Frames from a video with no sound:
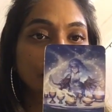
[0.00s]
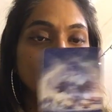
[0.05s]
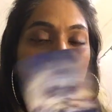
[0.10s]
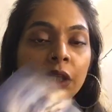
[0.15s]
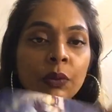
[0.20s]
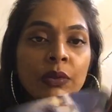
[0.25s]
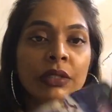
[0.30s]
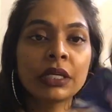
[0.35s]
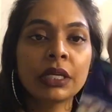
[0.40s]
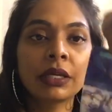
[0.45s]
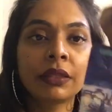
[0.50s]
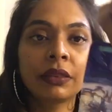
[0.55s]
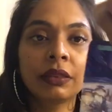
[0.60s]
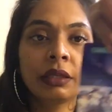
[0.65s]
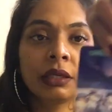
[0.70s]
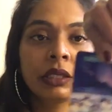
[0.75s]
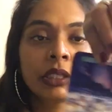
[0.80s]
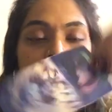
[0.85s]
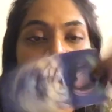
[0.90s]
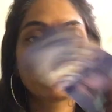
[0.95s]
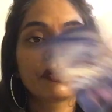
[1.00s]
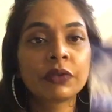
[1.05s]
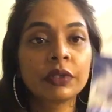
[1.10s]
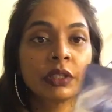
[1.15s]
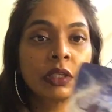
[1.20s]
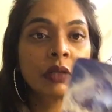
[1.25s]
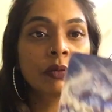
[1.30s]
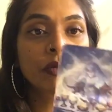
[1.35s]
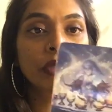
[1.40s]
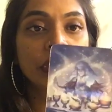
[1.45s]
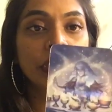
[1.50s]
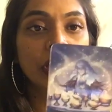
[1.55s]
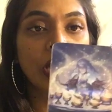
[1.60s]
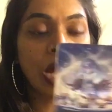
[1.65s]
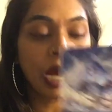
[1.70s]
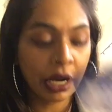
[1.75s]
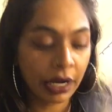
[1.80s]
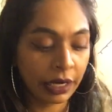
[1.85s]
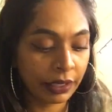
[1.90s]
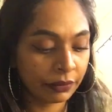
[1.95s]
It was like this, but for some reason
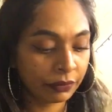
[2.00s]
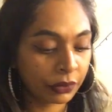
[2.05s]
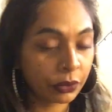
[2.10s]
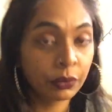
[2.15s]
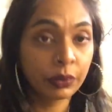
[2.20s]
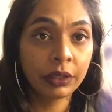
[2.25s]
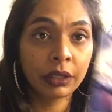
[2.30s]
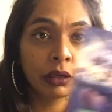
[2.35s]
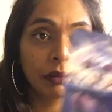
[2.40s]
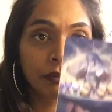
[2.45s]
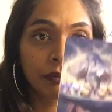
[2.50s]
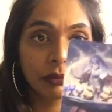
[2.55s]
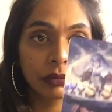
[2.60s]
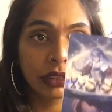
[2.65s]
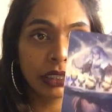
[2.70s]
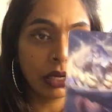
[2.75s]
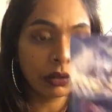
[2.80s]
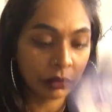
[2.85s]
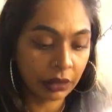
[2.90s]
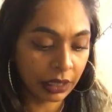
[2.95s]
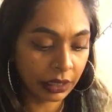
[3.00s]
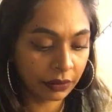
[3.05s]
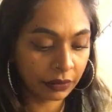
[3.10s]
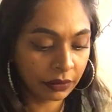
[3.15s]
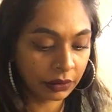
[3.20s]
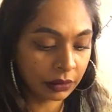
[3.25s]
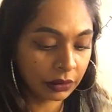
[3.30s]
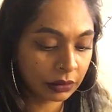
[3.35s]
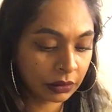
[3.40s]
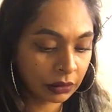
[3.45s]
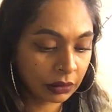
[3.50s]
I threw it down like this.